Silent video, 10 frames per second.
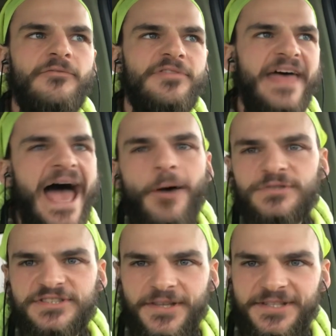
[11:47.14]
That
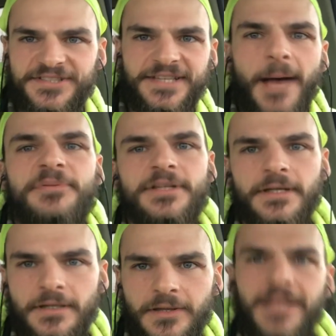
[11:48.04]
was the deception.
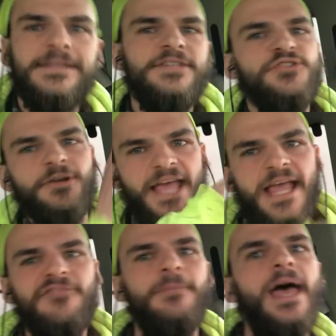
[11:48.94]
Like, these are
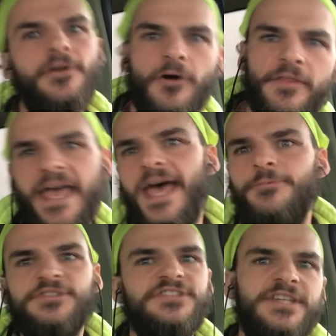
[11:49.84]
cavemen. All they had
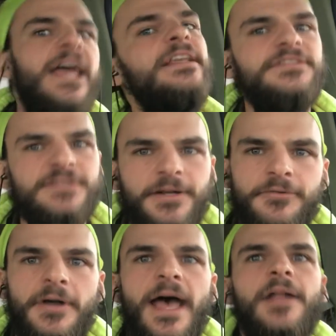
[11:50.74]
was skins. They don't
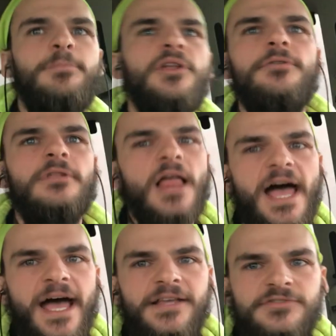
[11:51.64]
know how to blow
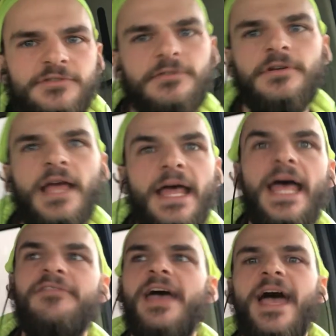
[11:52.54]
glass or
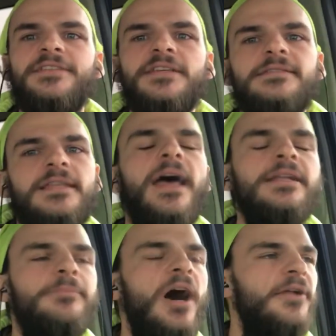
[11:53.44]
have access to any
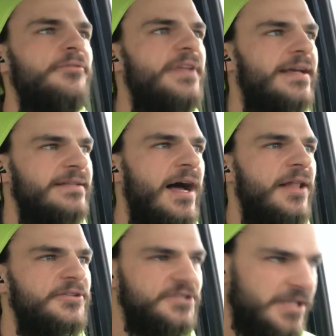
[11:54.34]
modern
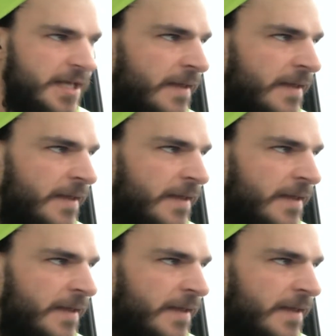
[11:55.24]
technology.